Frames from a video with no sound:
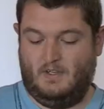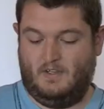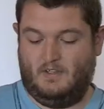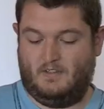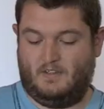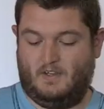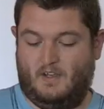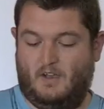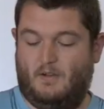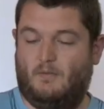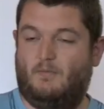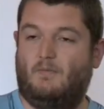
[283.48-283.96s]

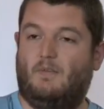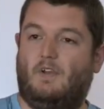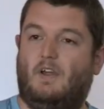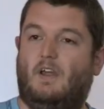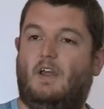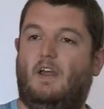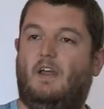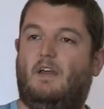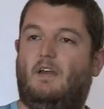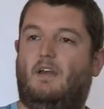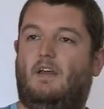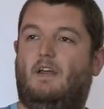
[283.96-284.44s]
So,
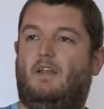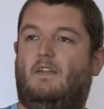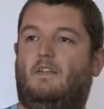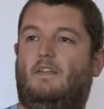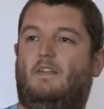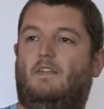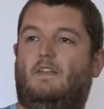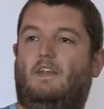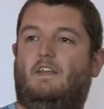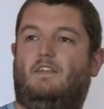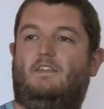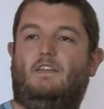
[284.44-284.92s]
uh,
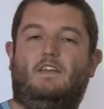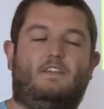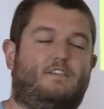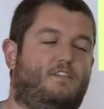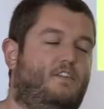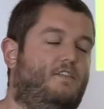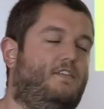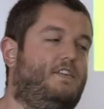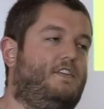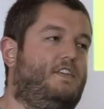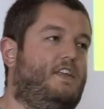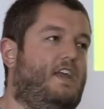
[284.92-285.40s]
this, this
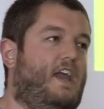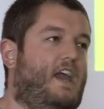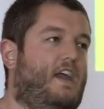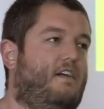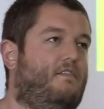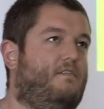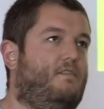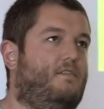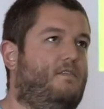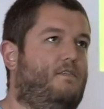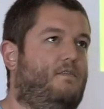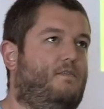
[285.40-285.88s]
covers the,
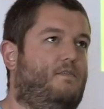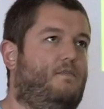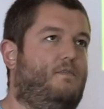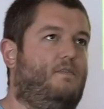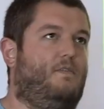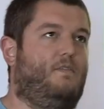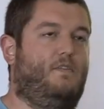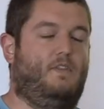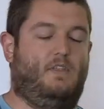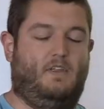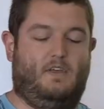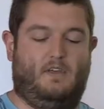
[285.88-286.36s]
uh,
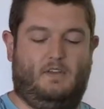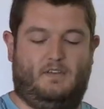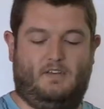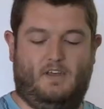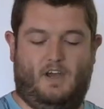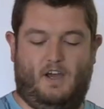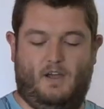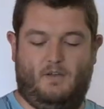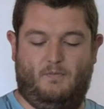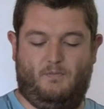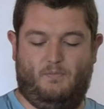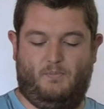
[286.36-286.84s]
the
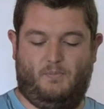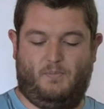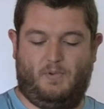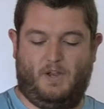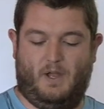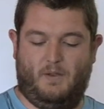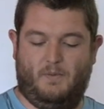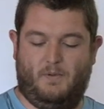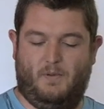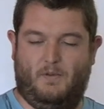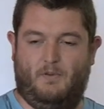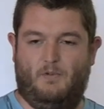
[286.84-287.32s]
time,
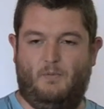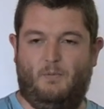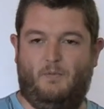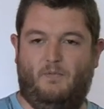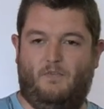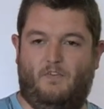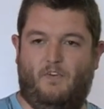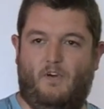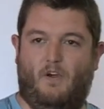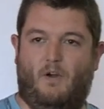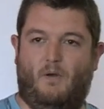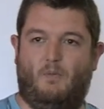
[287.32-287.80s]
time period
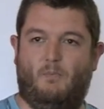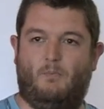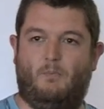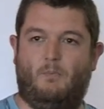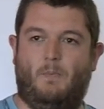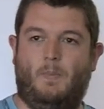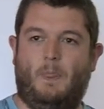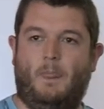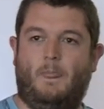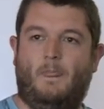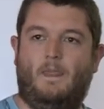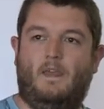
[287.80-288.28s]
from
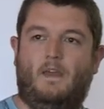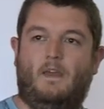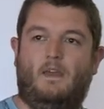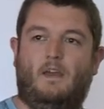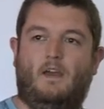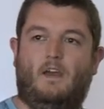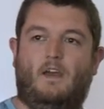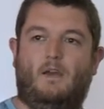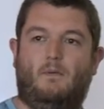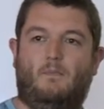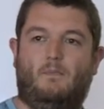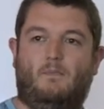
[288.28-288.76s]

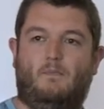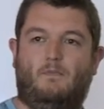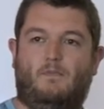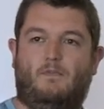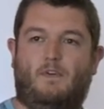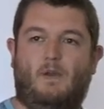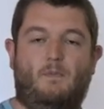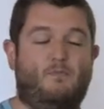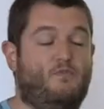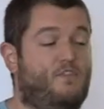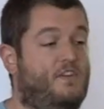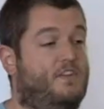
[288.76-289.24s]
um,
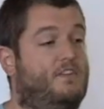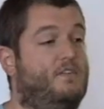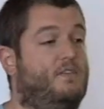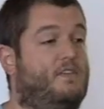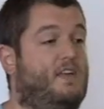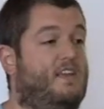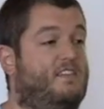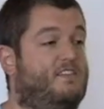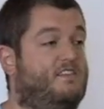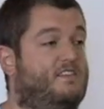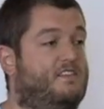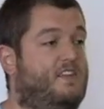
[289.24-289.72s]
February
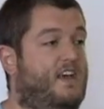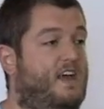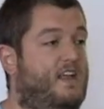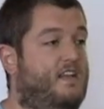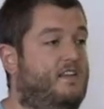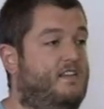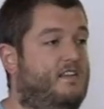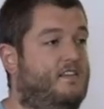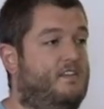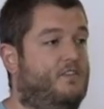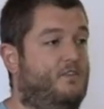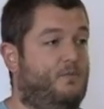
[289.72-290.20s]

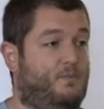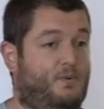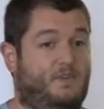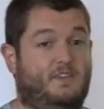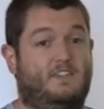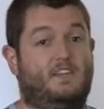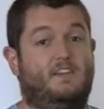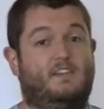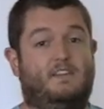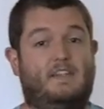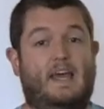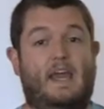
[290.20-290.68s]
2010 up
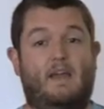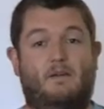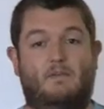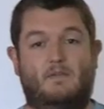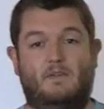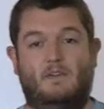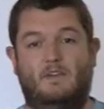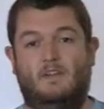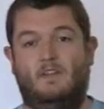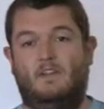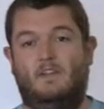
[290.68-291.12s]
until now.